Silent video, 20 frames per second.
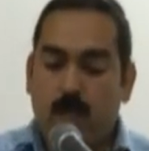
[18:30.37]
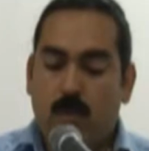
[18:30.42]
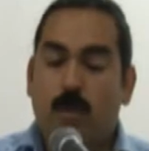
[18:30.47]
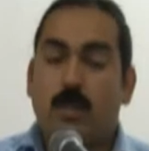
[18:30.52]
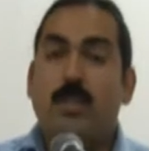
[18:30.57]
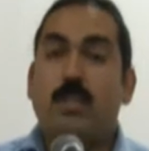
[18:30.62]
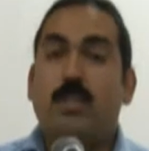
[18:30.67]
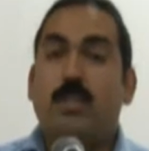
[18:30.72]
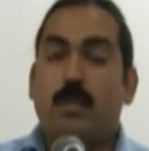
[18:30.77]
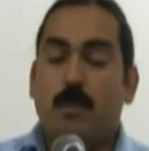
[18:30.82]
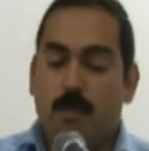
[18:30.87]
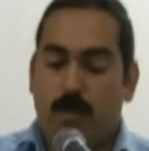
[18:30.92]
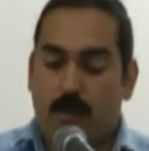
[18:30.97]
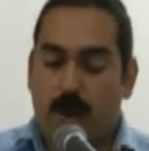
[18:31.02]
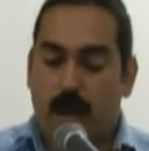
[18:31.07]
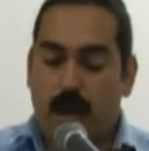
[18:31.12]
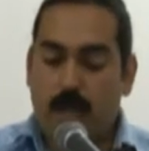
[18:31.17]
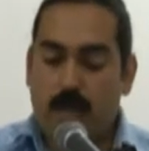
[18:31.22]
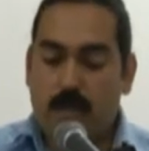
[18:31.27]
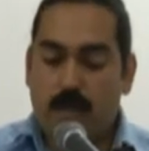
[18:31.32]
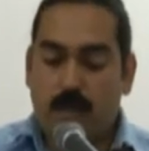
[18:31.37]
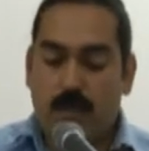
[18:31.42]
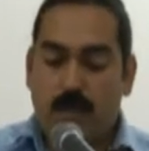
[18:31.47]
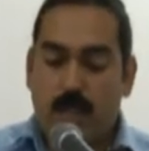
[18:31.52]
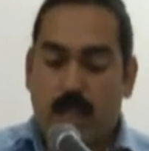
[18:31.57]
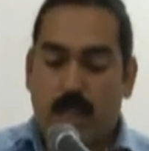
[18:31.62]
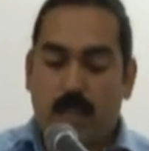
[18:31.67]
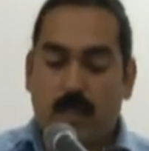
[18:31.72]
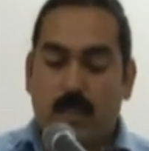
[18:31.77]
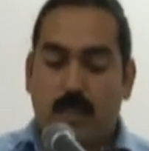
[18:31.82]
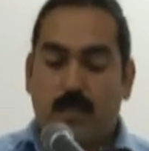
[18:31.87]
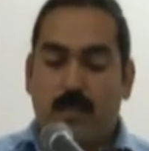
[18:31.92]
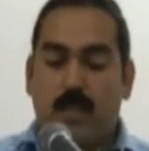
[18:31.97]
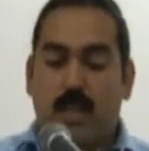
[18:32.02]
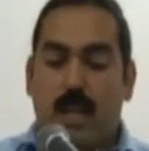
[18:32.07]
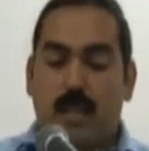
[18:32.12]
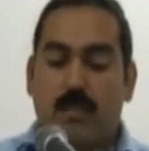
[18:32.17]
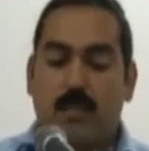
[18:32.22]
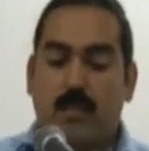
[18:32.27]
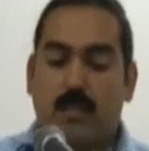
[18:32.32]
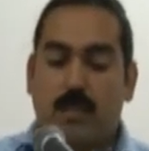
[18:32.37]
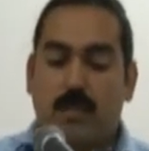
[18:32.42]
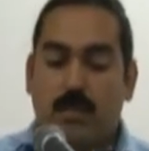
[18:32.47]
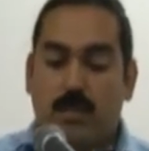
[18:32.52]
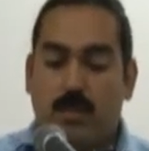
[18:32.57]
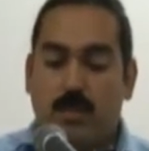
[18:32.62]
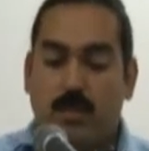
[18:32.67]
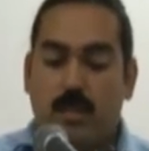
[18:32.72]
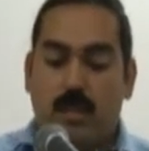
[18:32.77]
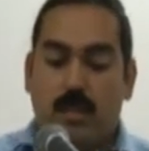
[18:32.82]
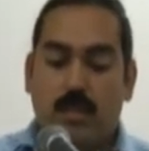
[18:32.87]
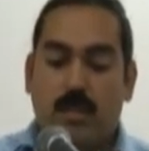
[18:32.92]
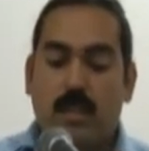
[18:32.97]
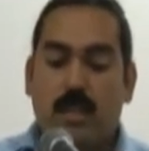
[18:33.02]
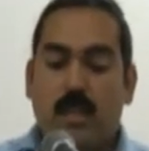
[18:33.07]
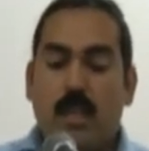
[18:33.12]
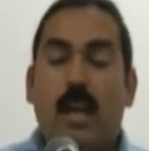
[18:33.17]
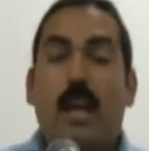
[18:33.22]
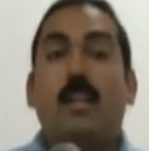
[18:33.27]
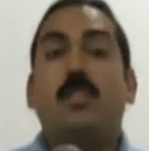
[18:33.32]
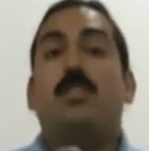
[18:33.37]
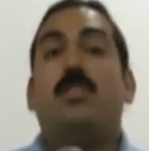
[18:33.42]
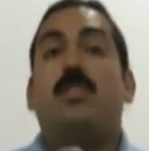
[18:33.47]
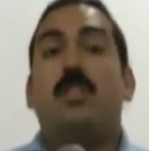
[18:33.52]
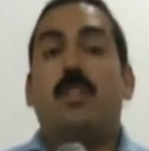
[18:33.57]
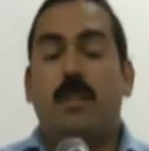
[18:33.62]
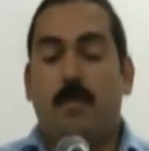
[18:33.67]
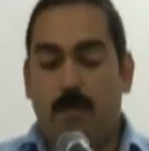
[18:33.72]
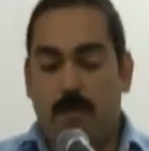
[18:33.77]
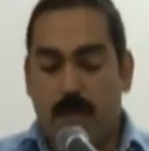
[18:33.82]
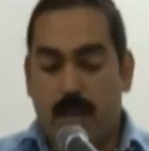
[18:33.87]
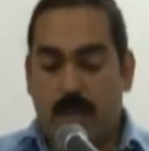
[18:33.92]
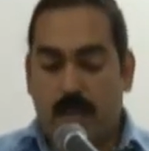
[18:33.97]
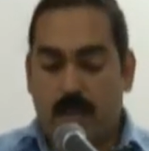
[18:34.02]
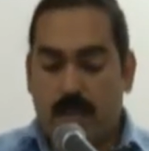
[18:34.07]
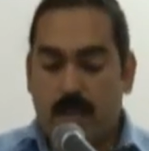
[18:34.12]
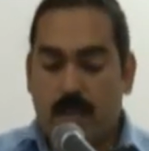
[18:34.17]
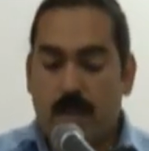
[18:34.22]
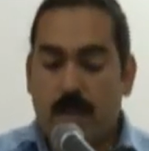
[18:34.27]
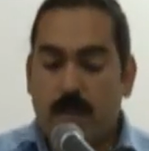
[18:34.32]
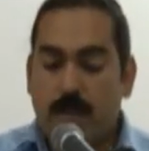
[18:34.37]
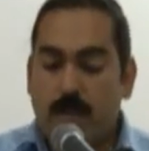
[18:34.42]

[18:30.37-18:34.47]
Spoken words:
which is comprised of tens of thousands of students, and she admits